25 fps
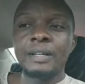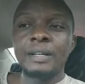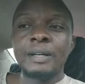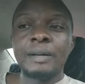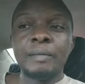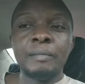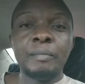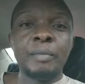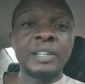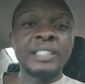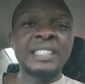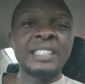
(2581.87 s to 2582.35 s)

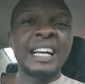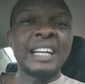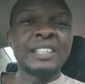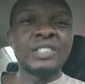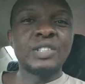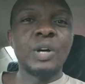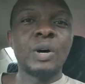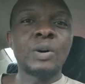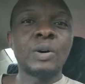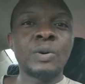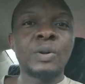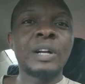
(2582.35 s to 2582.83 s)
But he has
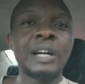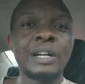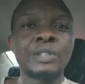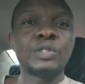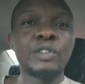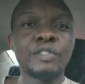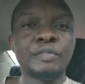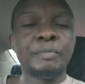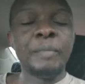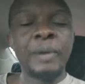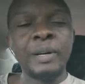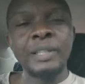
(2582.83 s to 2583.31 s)
not run out
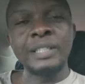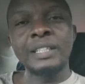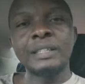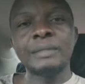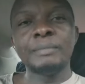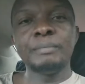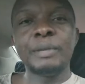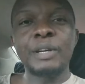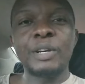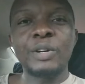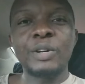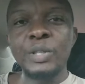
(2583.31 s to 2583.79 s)
of money
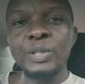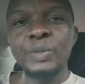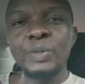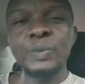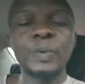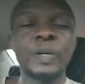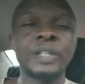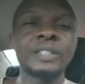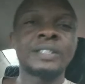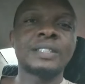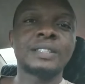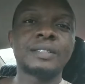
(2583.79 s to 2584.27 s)
because
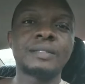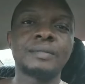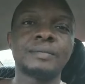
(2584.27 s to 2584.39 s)
what?